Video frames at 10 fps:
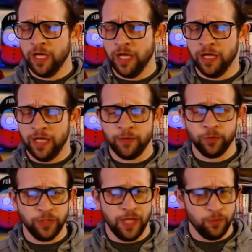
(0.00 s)
I
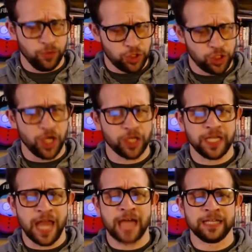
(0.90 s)
will chug
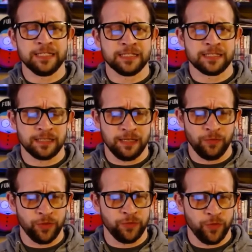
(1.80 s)
natties
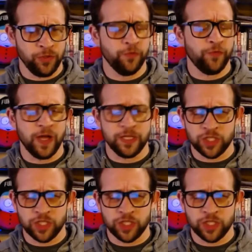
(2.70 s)
with you fine